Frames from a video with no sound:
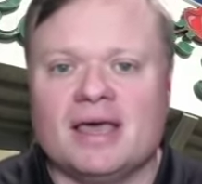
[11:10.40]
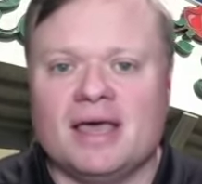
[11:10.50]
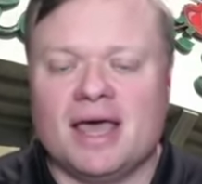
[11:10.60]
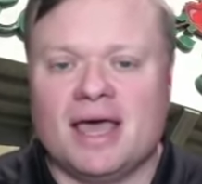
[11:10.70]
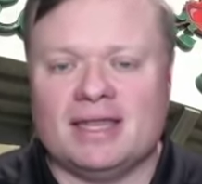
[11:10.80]

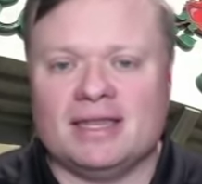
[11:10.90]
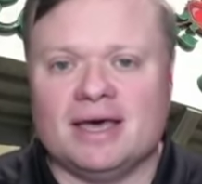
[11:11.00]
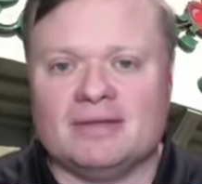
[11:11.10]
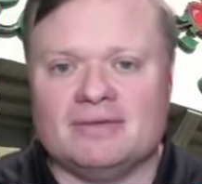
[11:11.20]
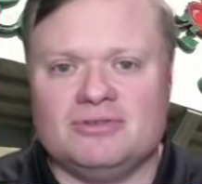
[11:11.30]
And
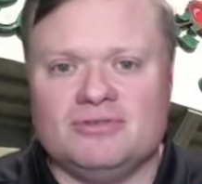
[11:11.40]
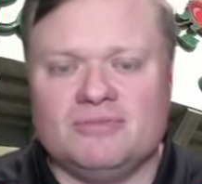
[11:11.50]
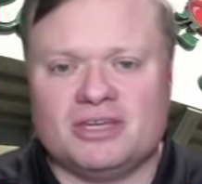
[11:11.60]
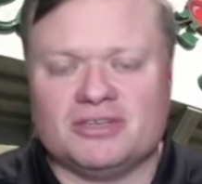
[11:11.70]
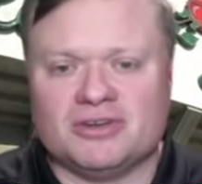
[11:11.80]
do
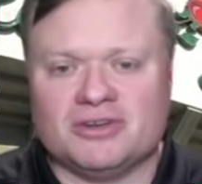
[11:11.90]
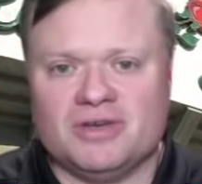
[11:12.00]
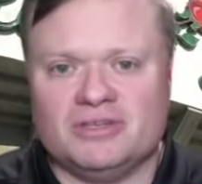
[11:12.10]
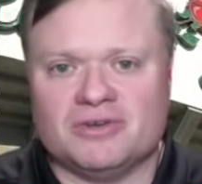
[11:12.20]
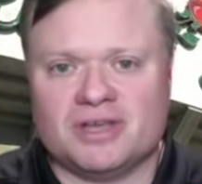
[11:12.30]
make sure you
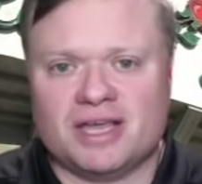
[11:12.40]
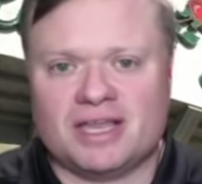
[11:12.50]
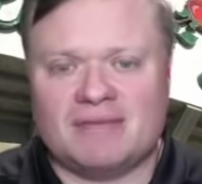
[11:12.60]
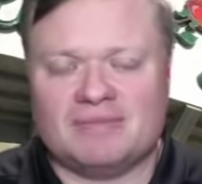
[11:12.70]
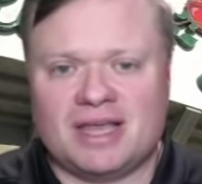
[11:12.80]
enjoy
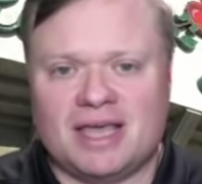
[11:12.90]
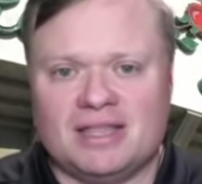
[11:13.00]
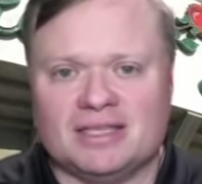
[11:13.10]
that game today.